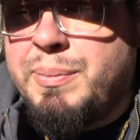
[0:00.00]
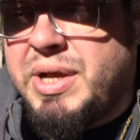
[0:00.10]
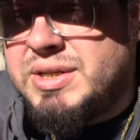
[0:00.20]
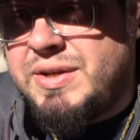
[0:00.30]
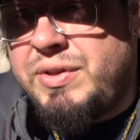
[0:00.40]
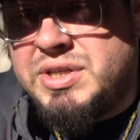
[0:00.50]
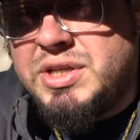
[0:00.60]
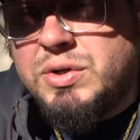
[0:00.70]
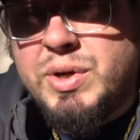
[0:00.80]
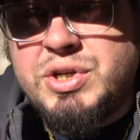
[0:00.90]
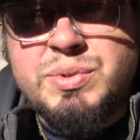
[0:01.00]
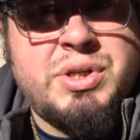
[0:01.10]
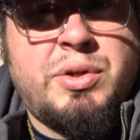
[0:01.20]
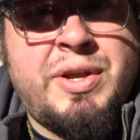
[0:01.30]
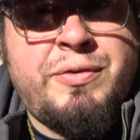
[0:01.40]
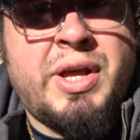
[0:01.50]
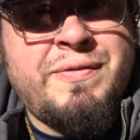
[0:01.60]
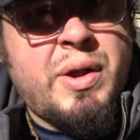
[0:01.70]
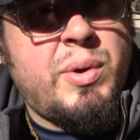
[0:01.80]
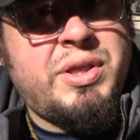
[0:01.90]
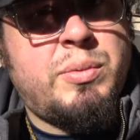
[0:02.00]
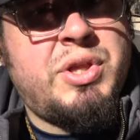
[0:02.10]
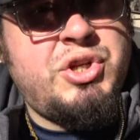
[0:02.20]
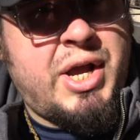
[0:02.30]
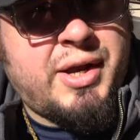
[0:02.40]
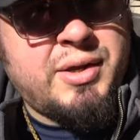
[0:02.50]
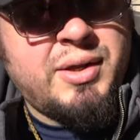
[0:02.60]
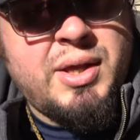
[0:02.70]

Because if the situation was a little different, like if I went there with a check